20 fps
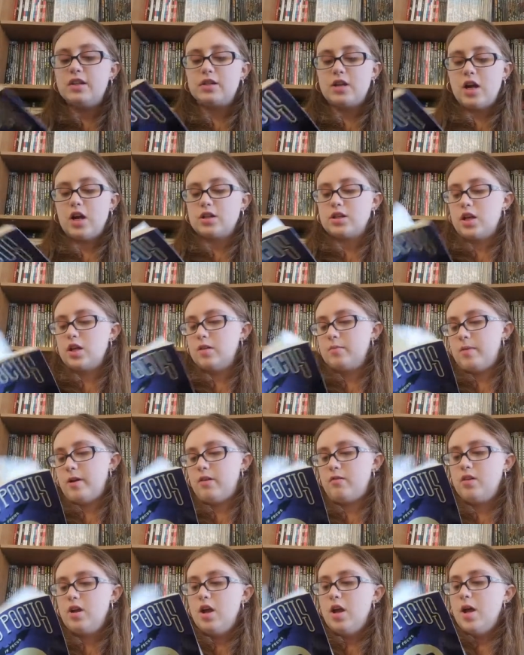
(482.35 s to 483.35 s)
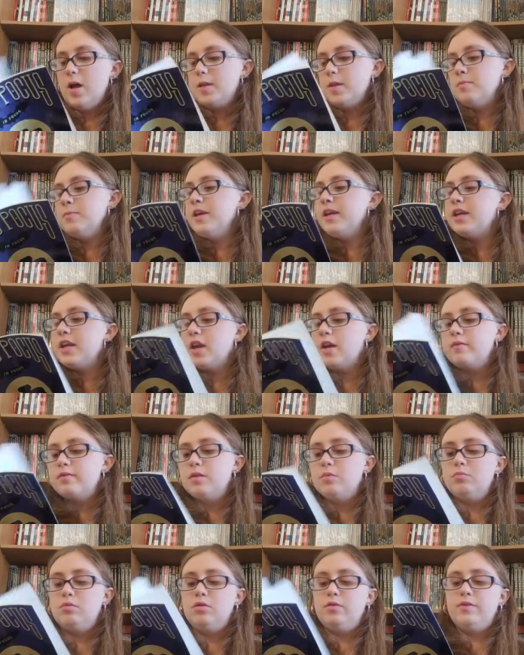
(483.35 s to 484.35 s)
and it talks all about the making of
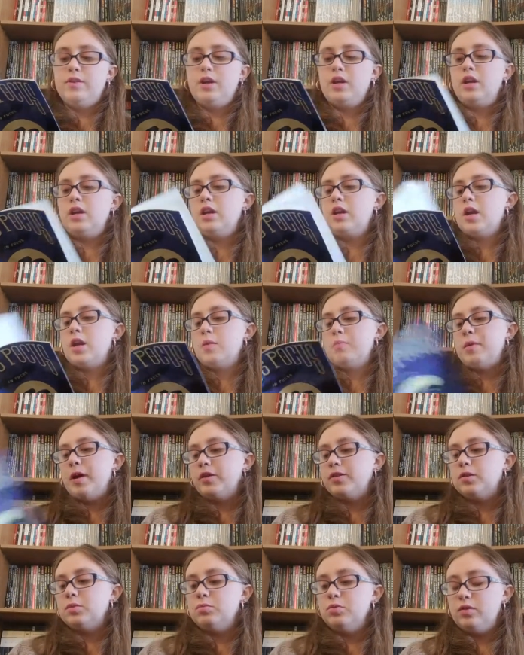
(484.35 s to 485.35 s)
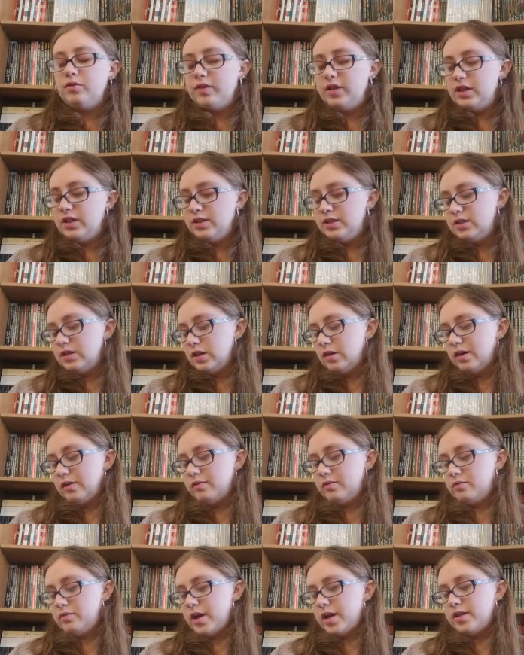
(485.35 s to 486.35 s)
the movie and about the movie, so I
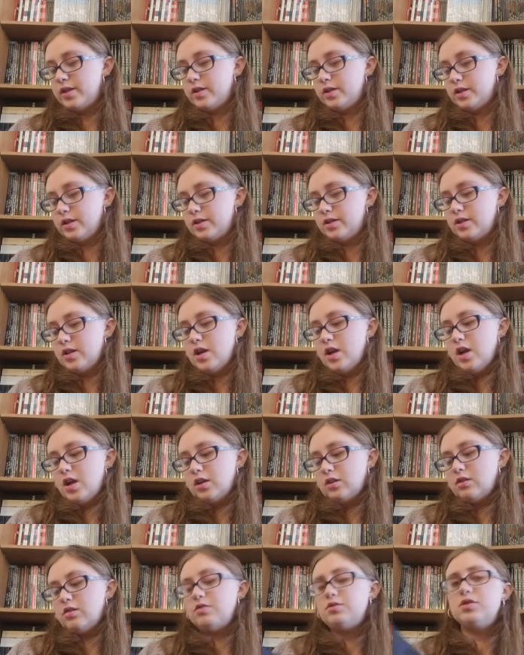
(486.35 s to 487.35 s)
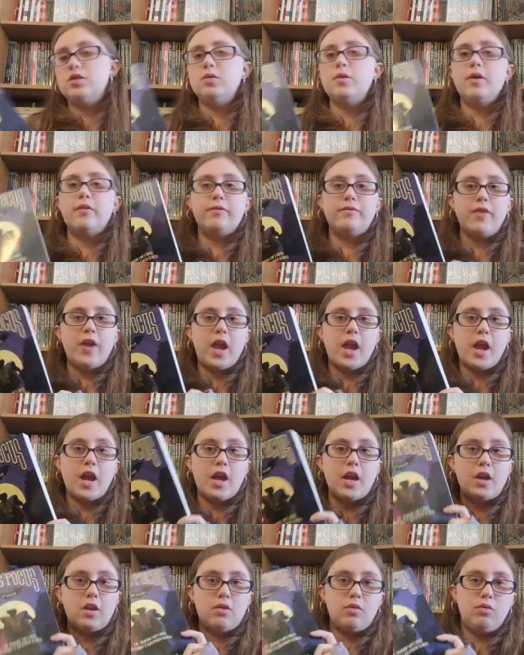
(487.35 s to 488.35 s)
would rather this go to a
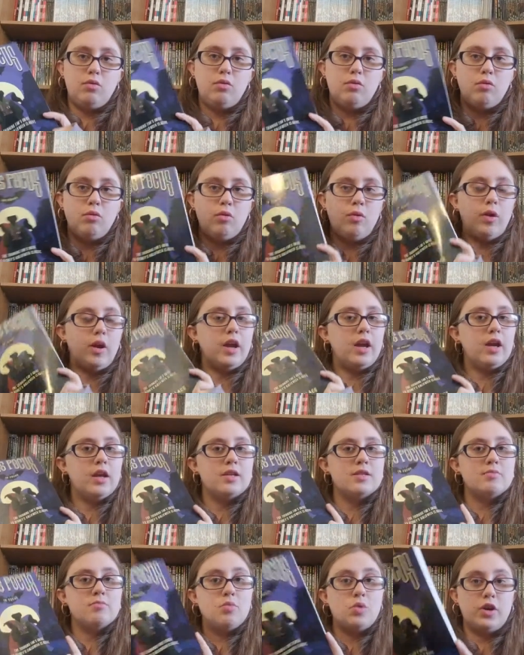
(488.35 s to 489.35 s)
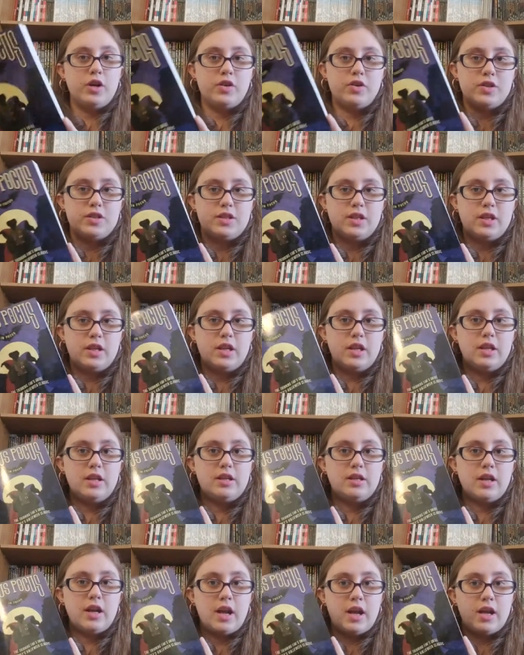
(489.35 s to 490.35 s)
fan who is more interested in
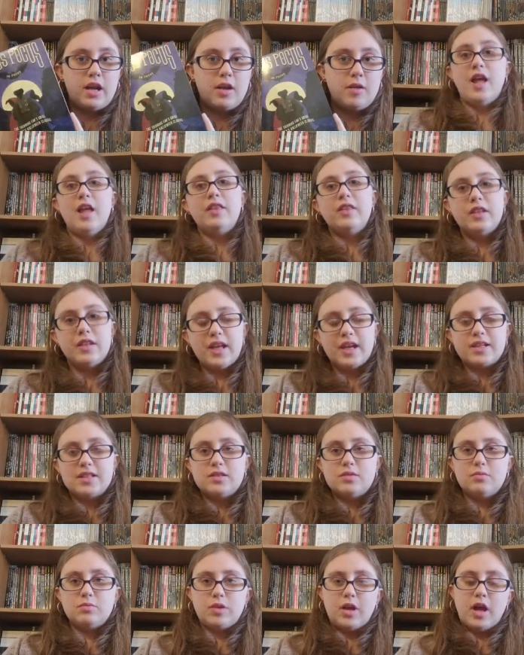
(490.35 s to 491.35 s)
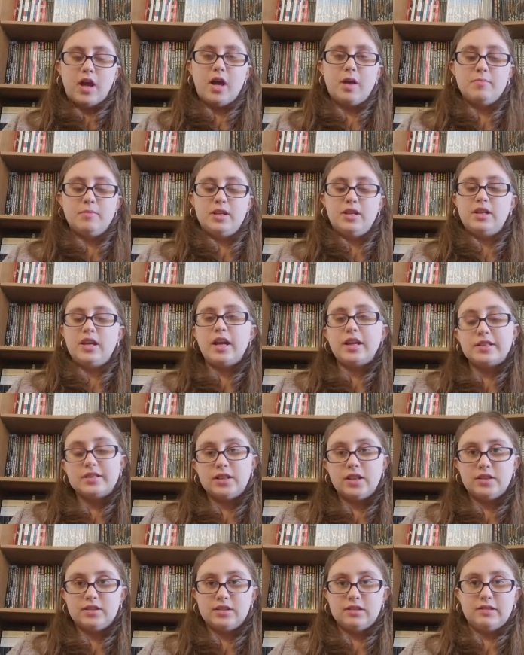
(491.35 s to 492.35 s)
it than I am. The next um,
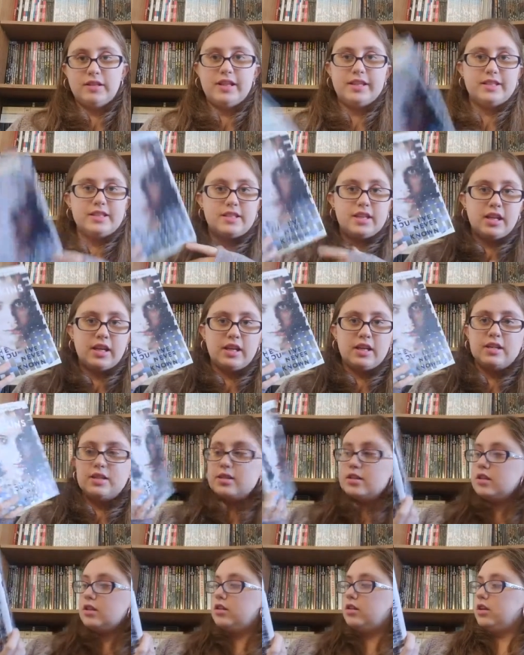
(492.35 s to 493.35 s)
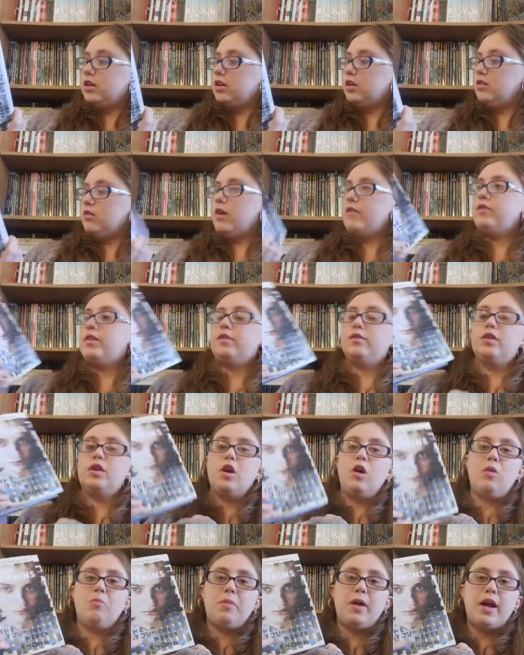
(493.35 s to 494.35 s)
next on the list is The You I've Never
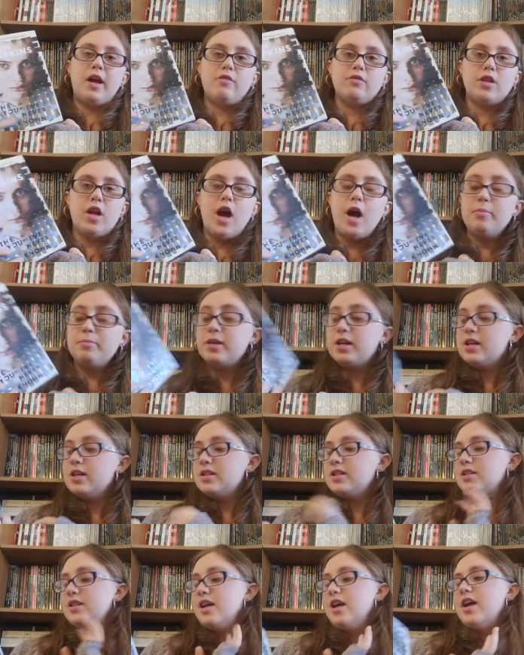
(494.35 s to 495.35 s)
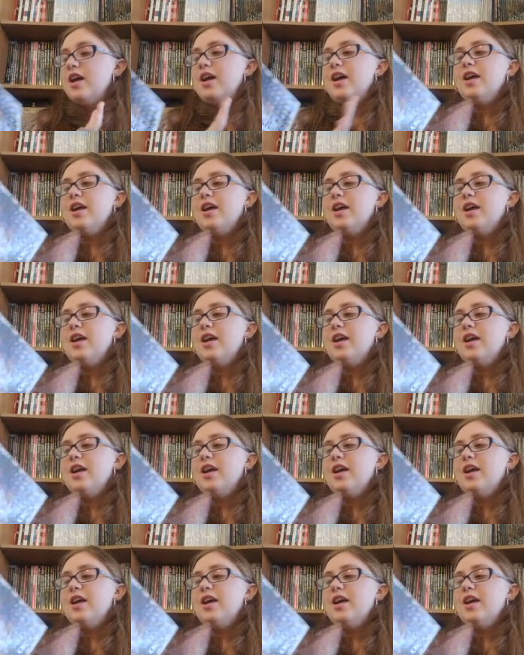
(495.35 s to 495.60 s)
Known by Ellen Hopkins.